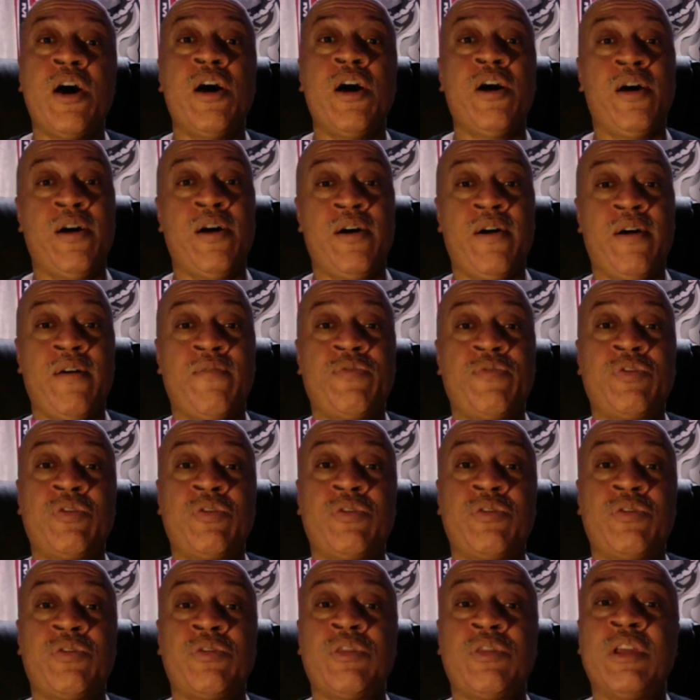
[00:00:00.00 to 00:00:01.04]
of
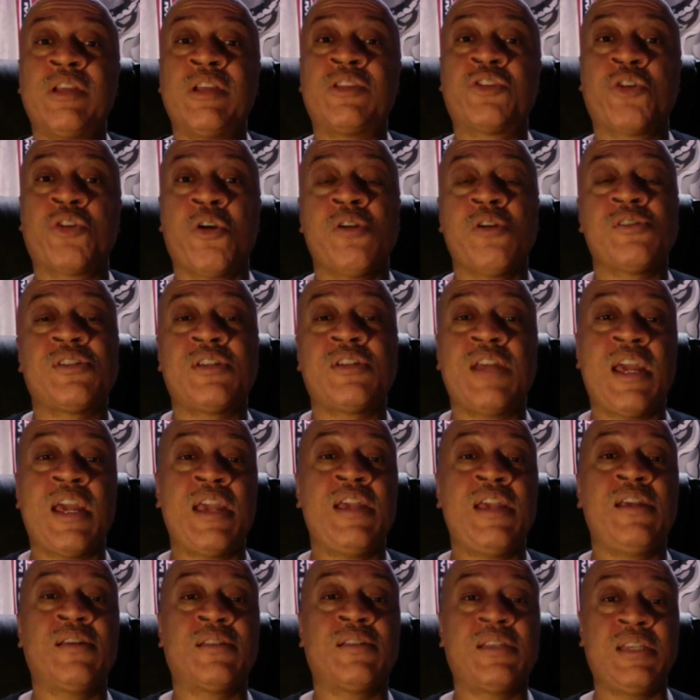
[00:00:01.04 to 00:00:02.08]
the church that
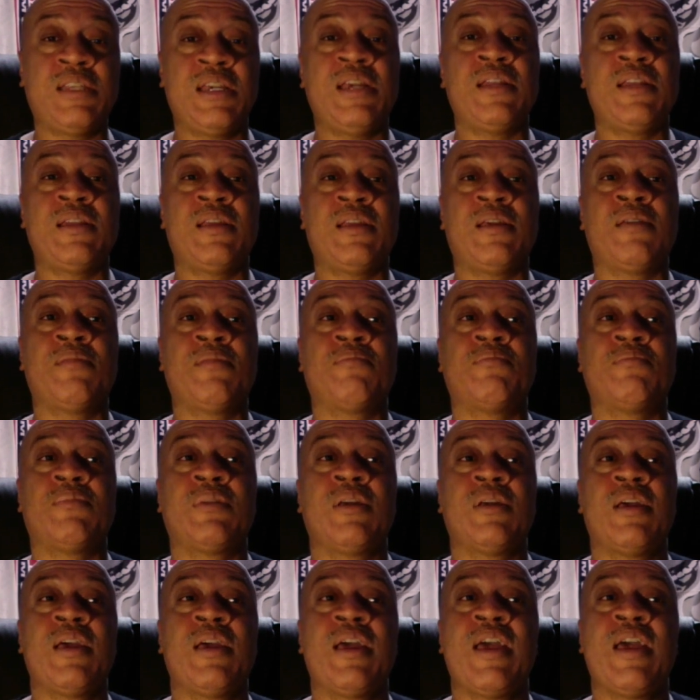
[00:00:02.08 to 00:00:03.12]
he attended
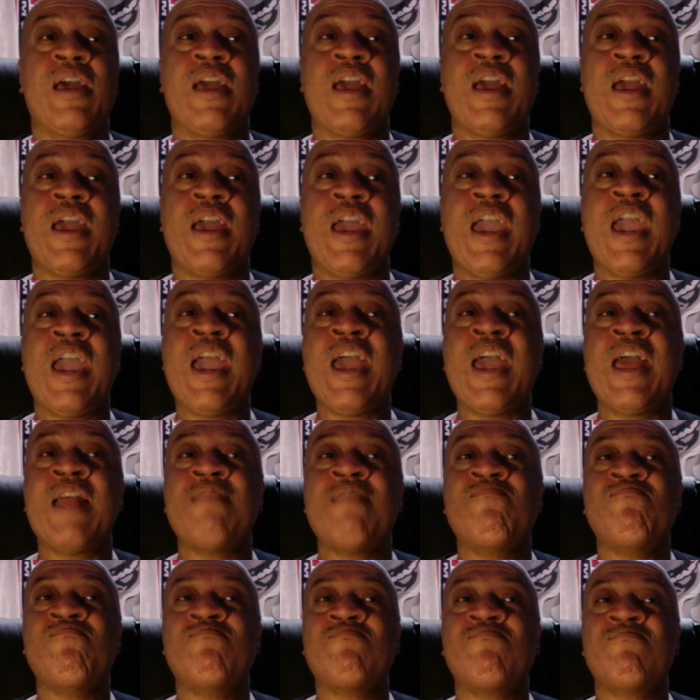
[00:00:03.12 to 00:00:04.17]

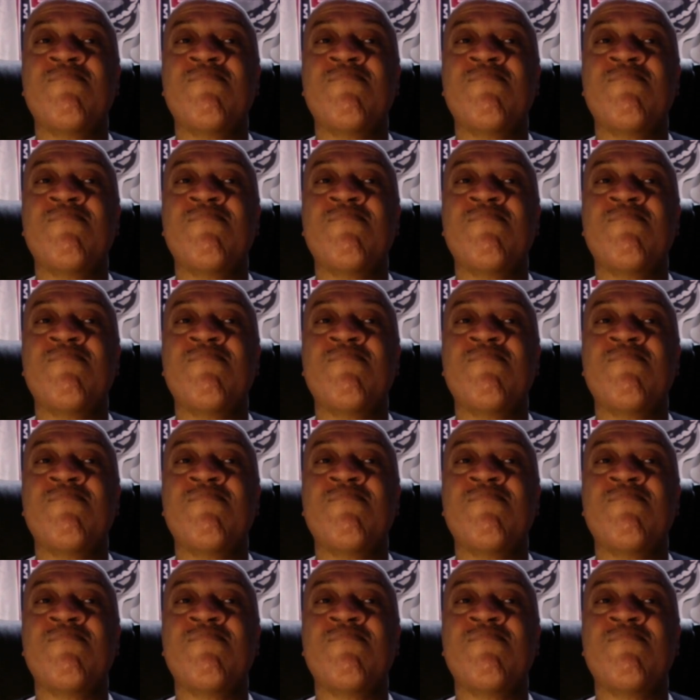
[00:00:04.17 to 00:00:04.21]
and